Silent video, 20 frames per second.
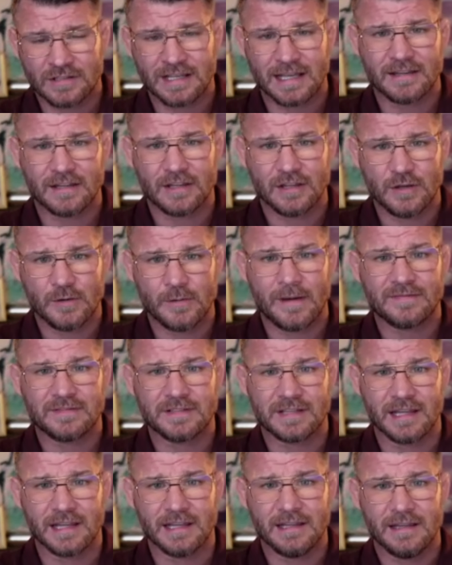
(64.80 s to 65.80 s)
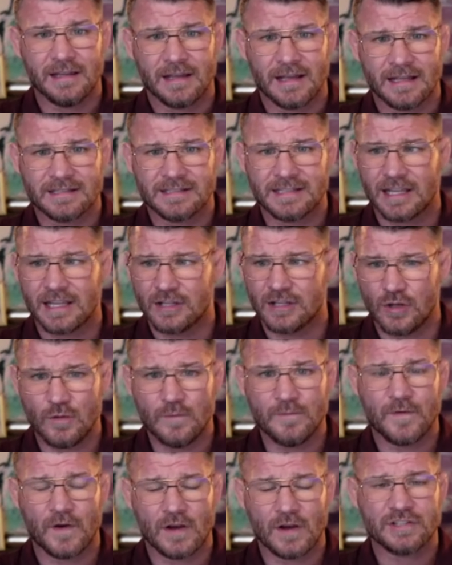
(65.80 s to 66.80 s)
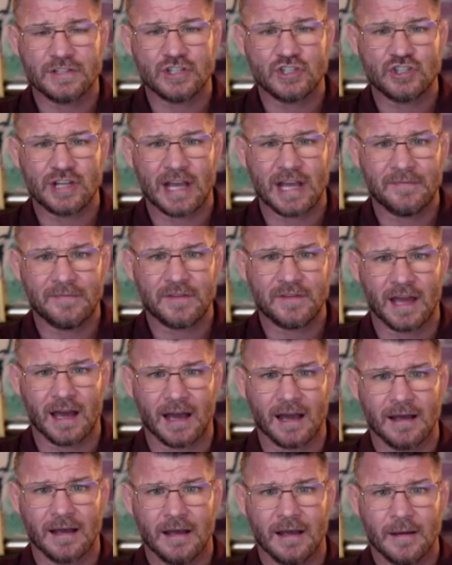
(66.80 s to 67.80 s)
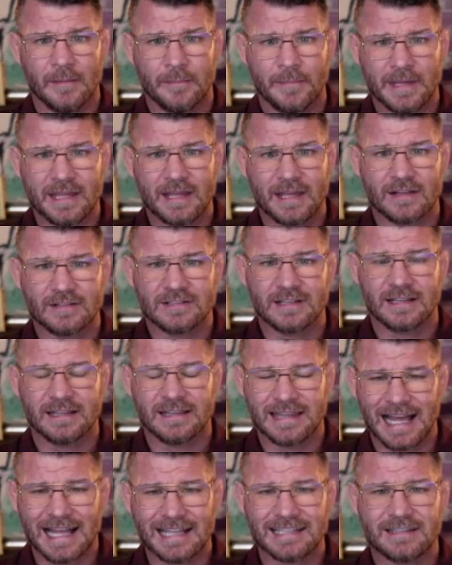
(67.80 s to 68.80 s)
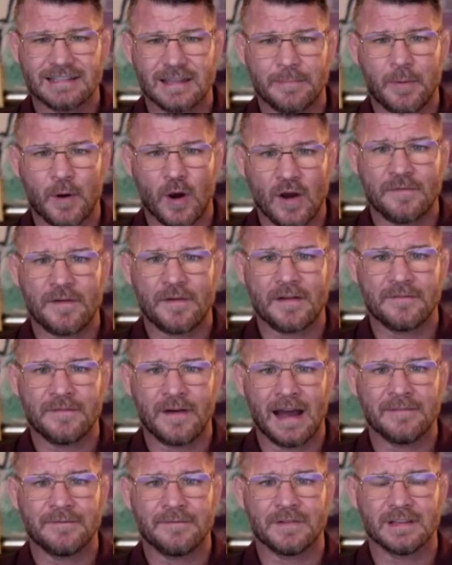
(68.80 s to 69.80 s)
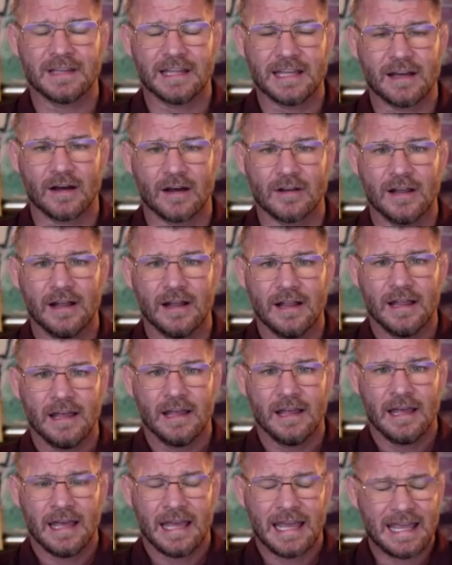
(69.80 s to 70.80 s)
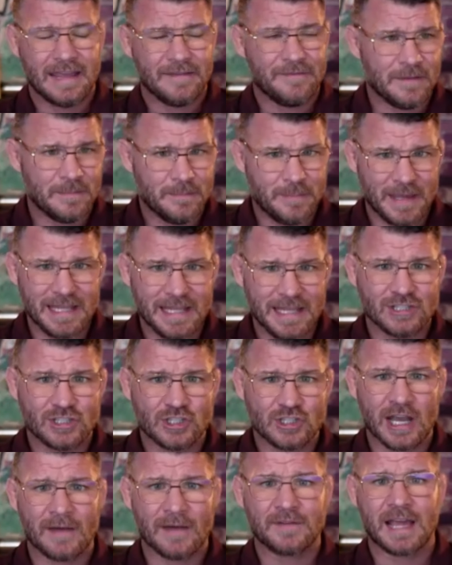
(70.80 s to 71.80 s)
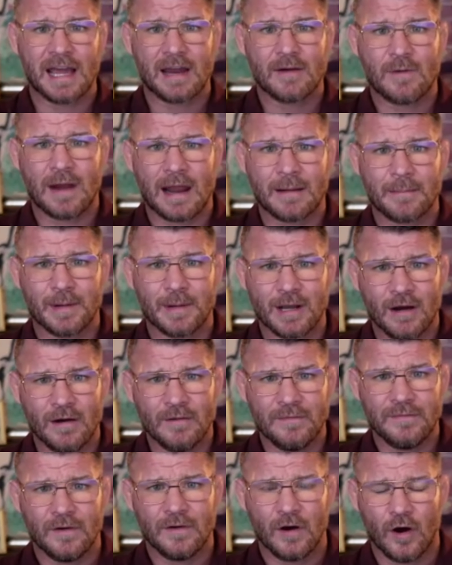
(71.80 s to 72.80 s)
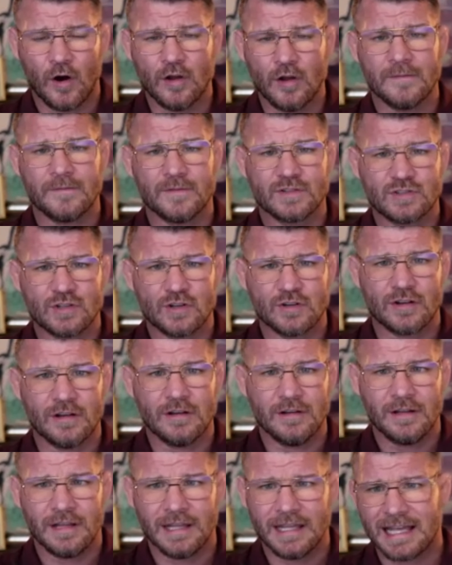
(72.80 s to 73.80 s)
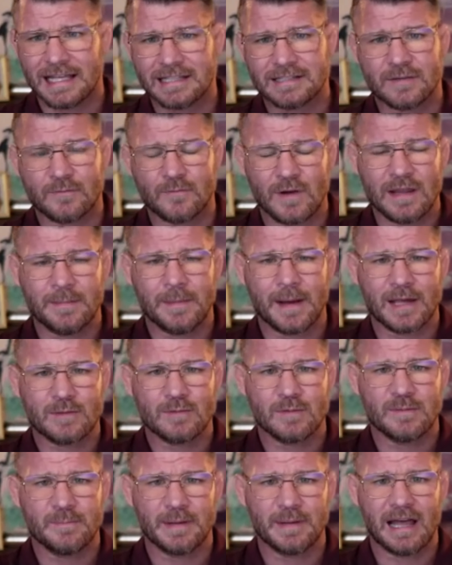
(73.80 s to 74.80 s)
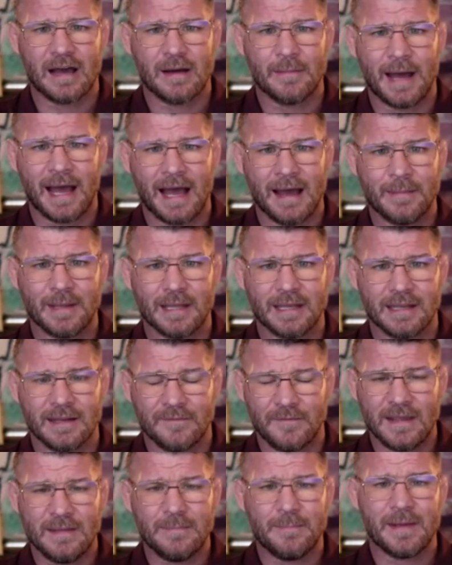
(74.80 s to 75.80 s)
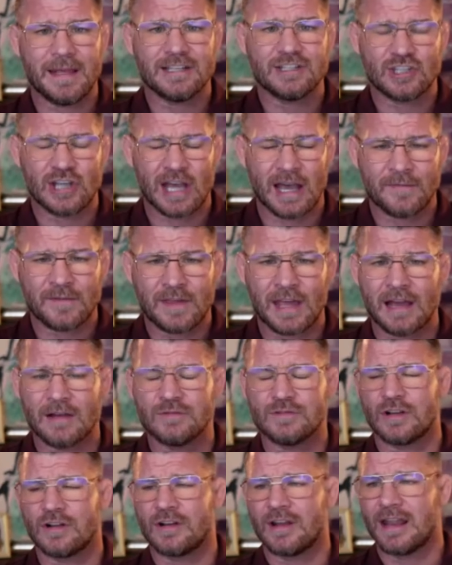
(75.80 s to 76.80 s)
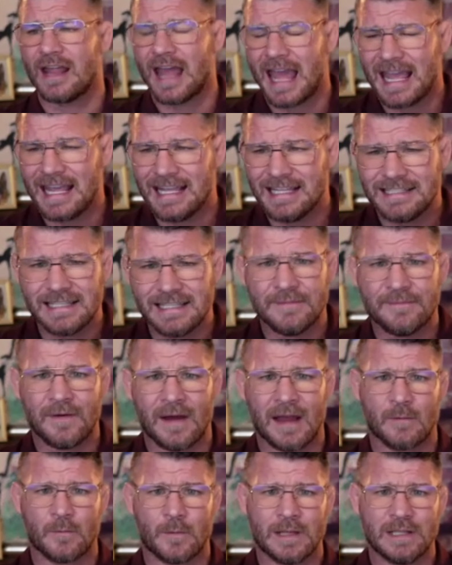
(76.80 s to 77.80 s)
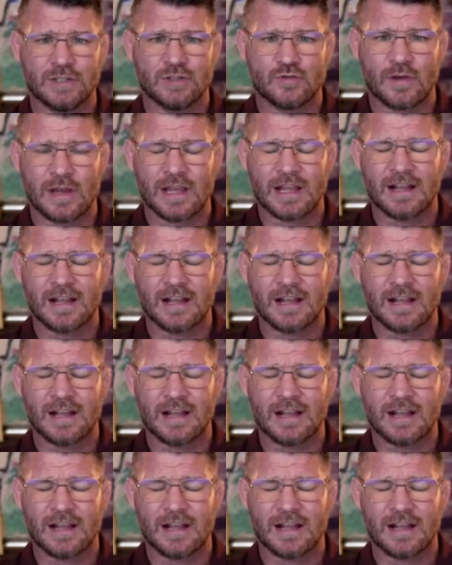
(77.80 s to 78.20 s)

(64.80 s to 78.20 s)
the UFC and say you versus Shavkat because that's the perfect fight for Leon. If he beats Shavkat Rakhmonov, all of a sudden he gets a rematch with Belal Muhammad. If he beats Shavkat, who's on an 18 fight win streak,